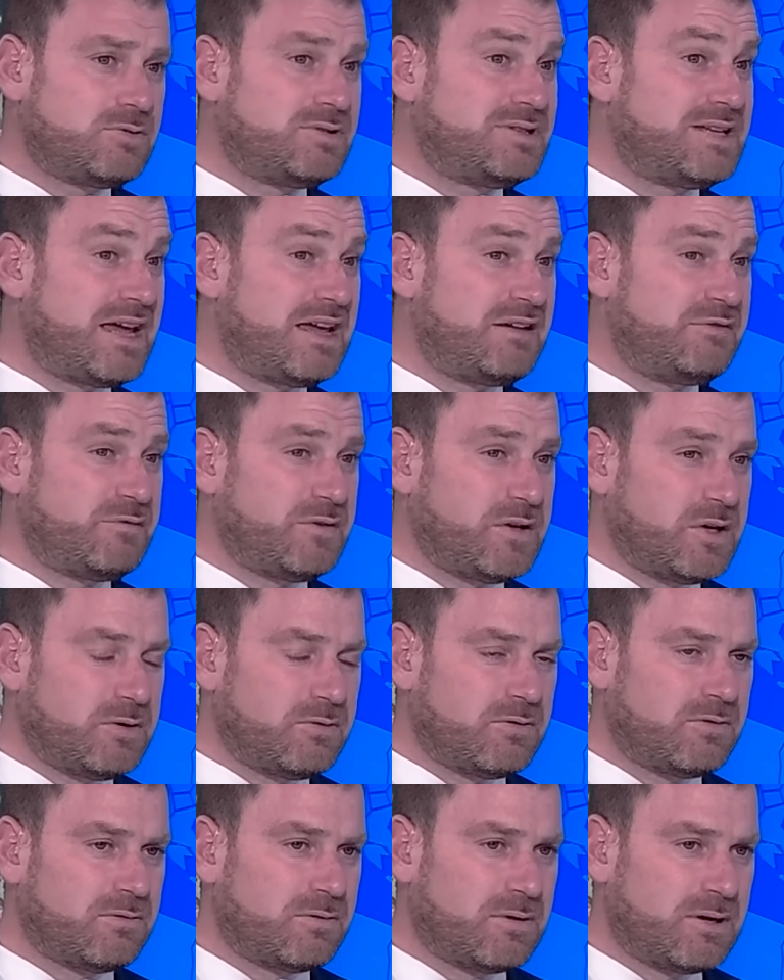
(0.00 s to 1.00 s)
do they
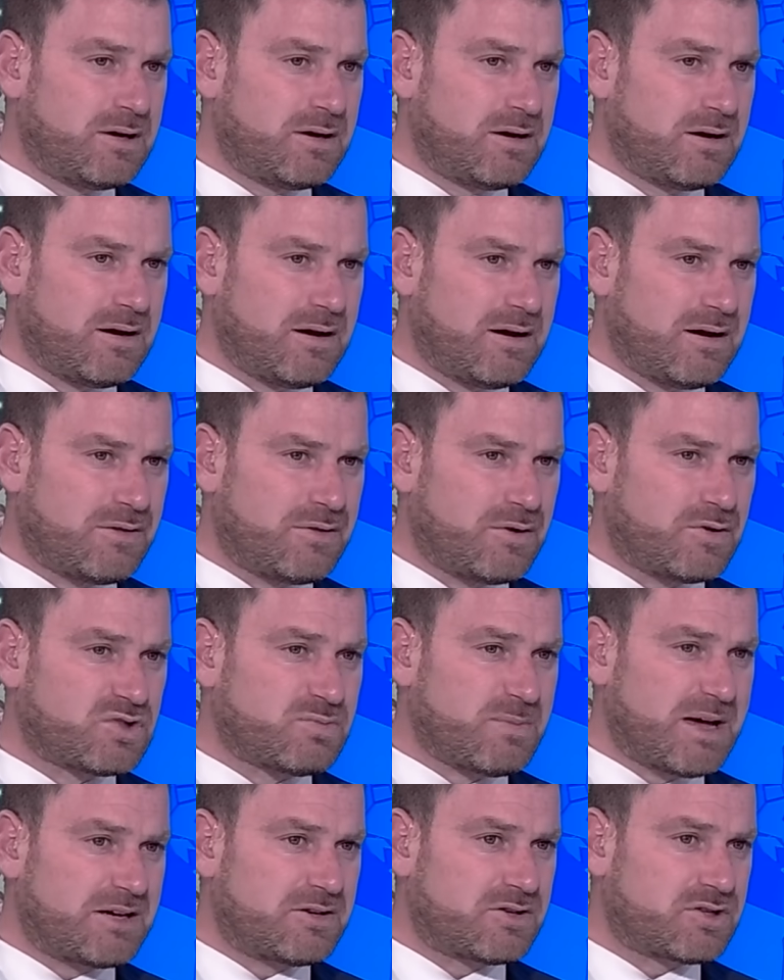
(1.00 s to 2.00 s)
view
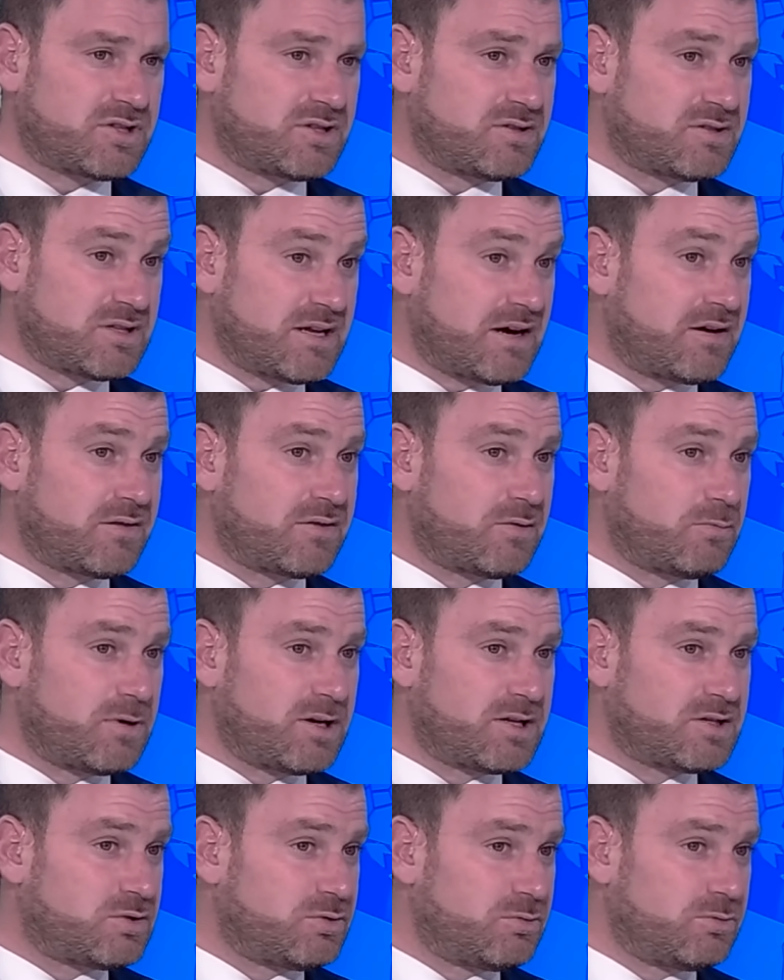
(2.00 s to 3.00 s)
those matters since they're the
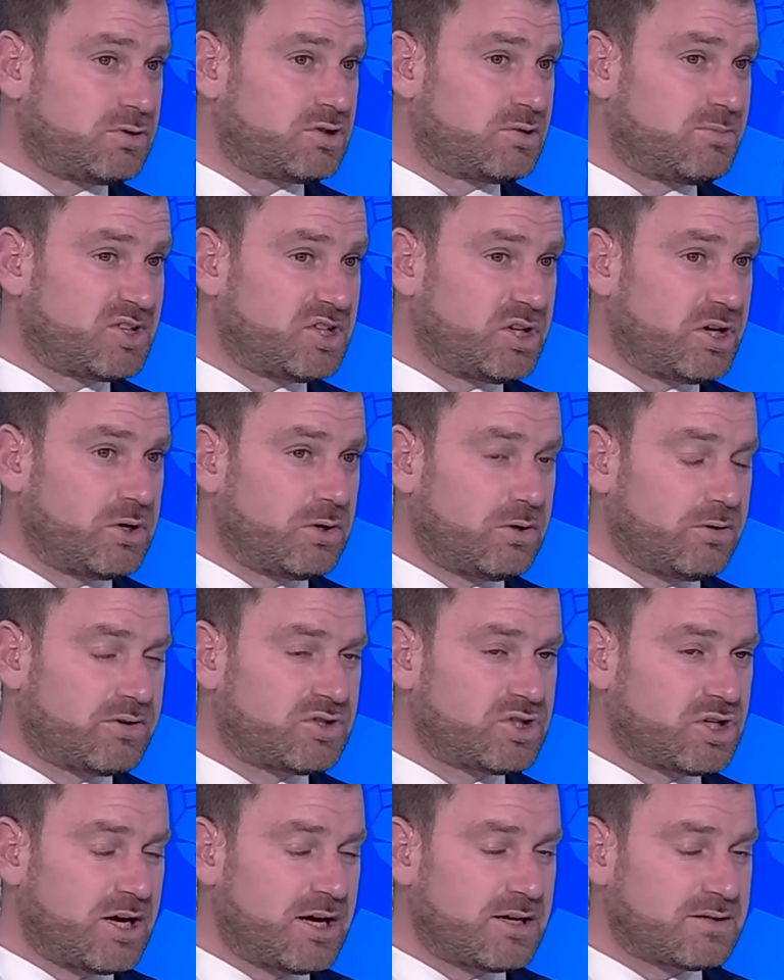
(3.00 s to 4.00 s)
ones who ultimately call
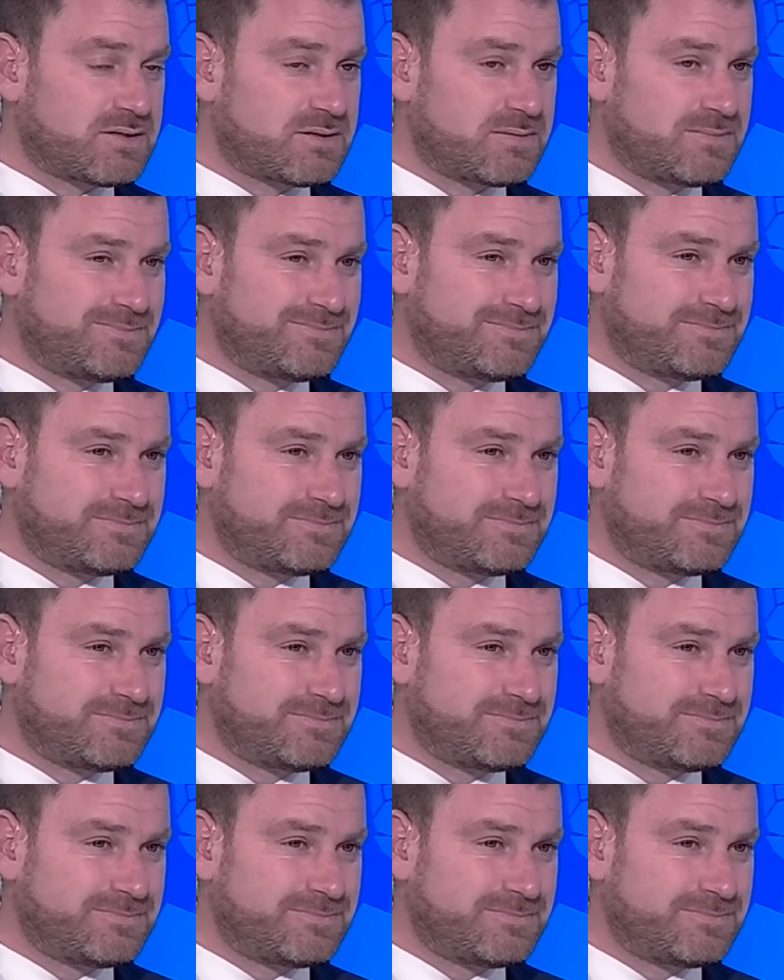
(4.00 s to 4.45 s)
the shots?